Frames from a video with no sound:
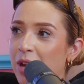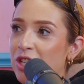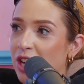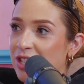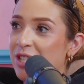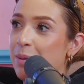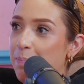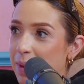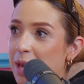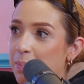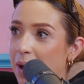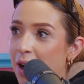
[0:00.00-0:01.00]
by Justin
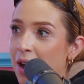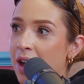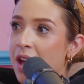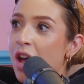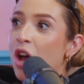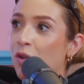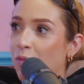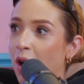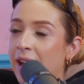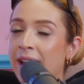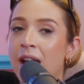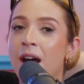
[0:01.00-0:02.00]
Bieber, right?